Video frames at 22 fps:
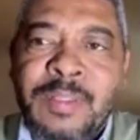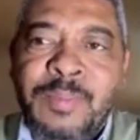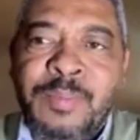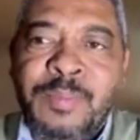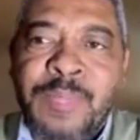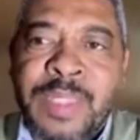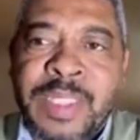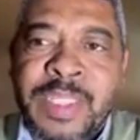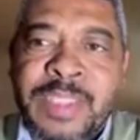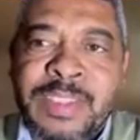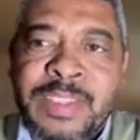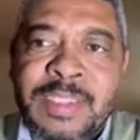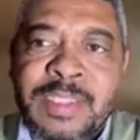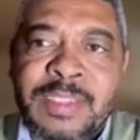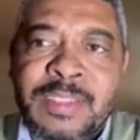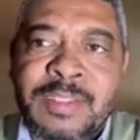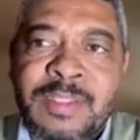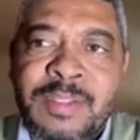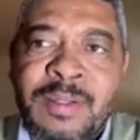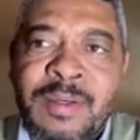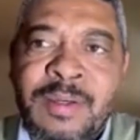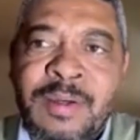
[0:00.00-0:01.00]

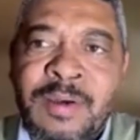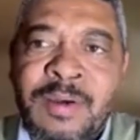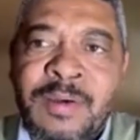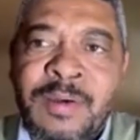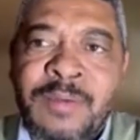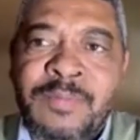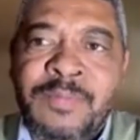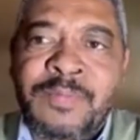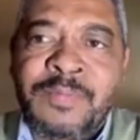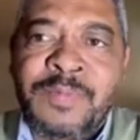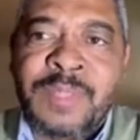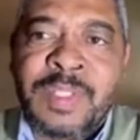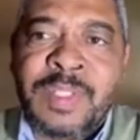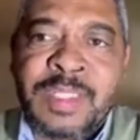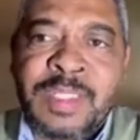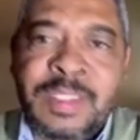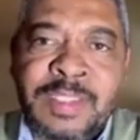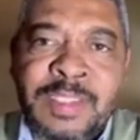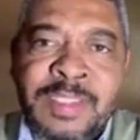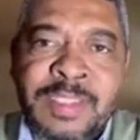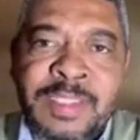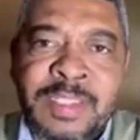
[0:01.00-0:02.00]
basis of the
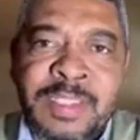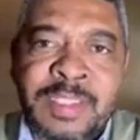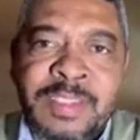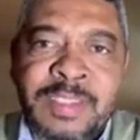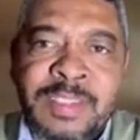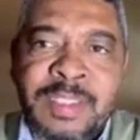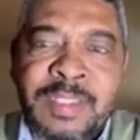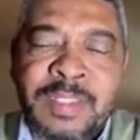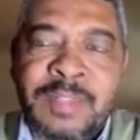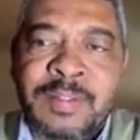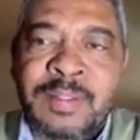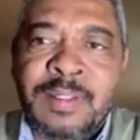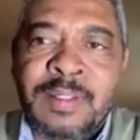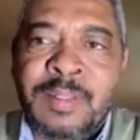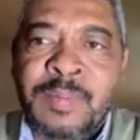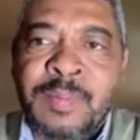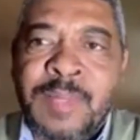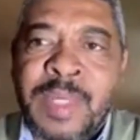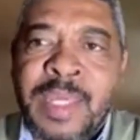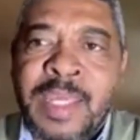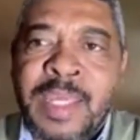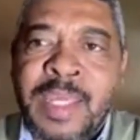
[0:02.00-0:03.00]
interdict
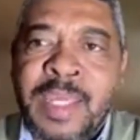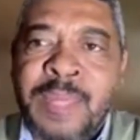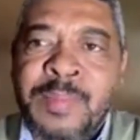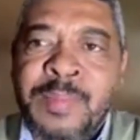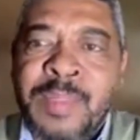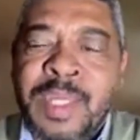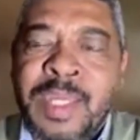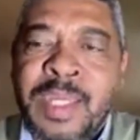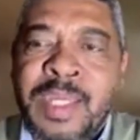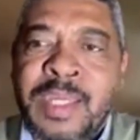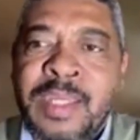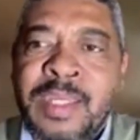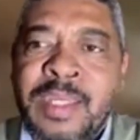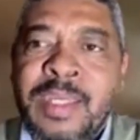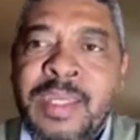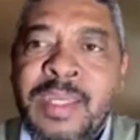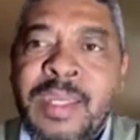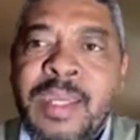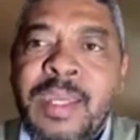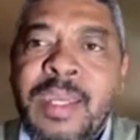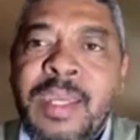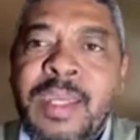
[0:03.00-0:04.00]
by MK
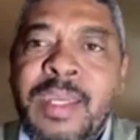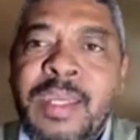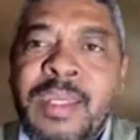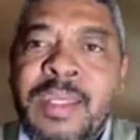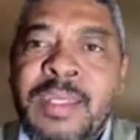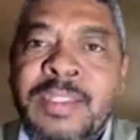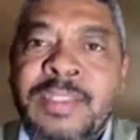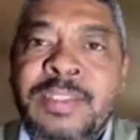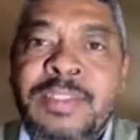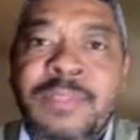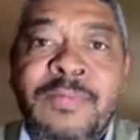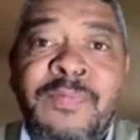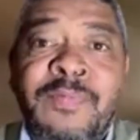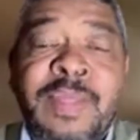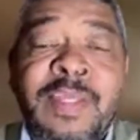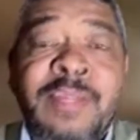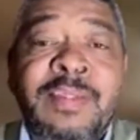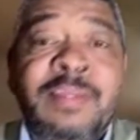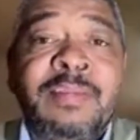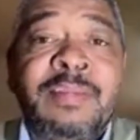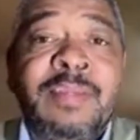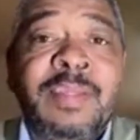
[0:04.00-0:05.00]
is the
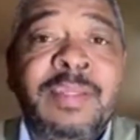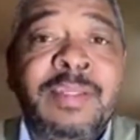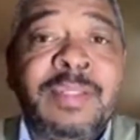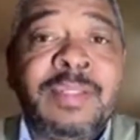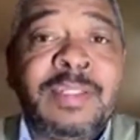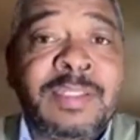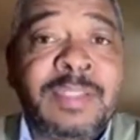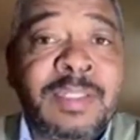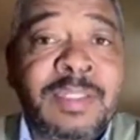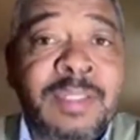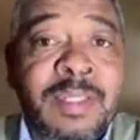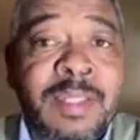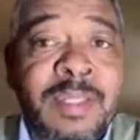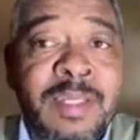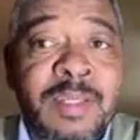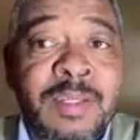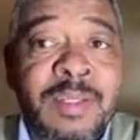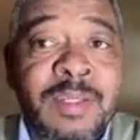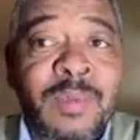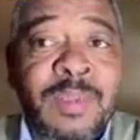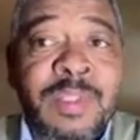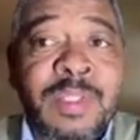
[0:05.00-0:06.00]
fact that they
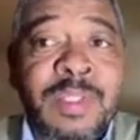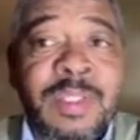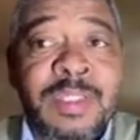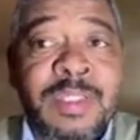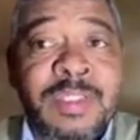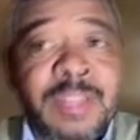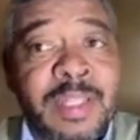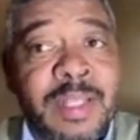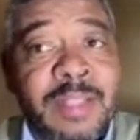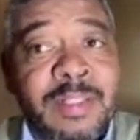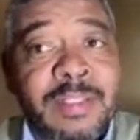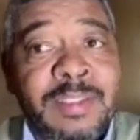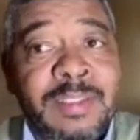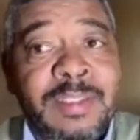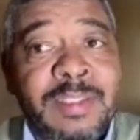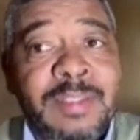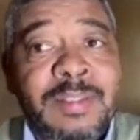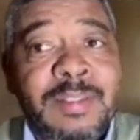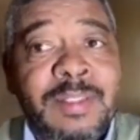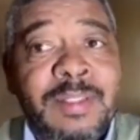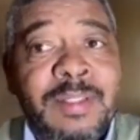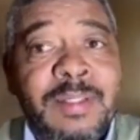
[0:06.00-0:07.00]
disagree with the
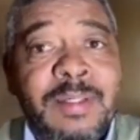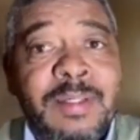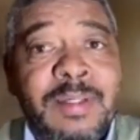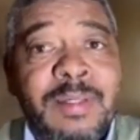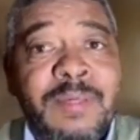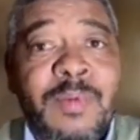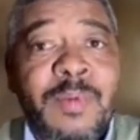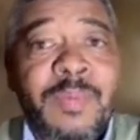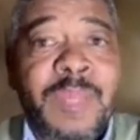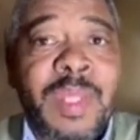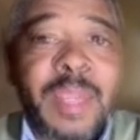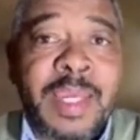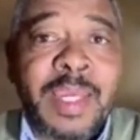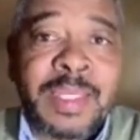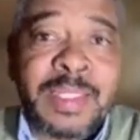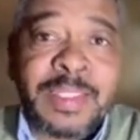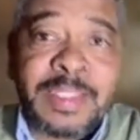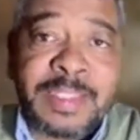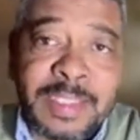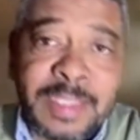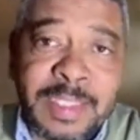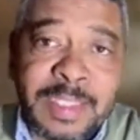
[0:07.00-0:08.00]
results from the
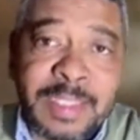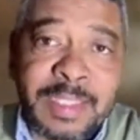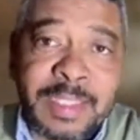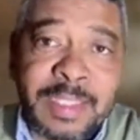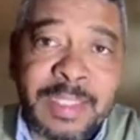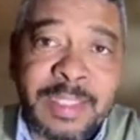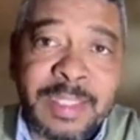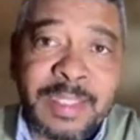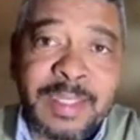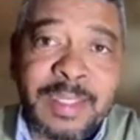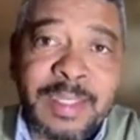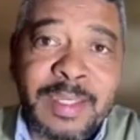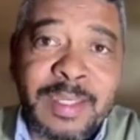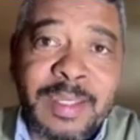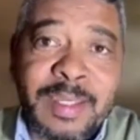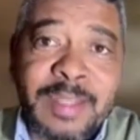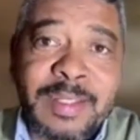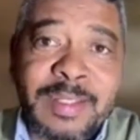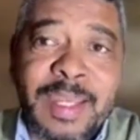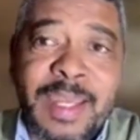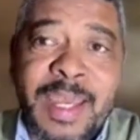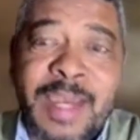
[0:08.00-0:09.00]
IEC.
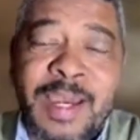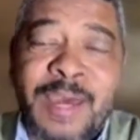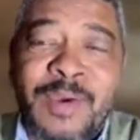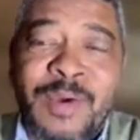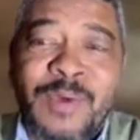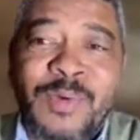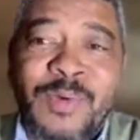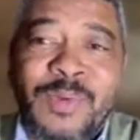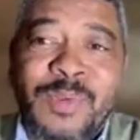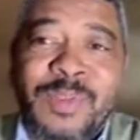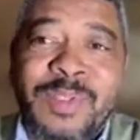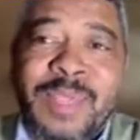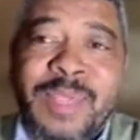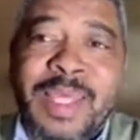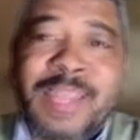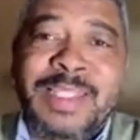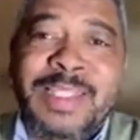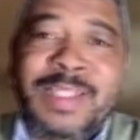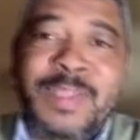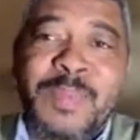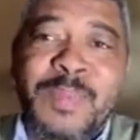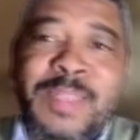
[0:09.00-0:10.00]
Now, that
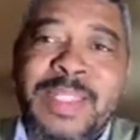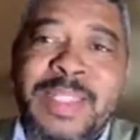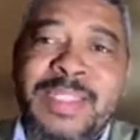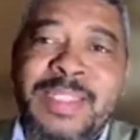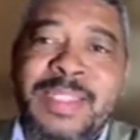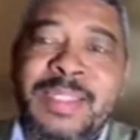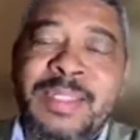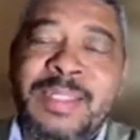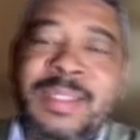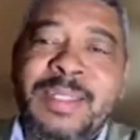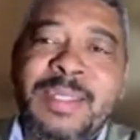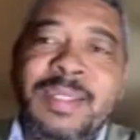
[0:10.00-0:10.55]
is a matter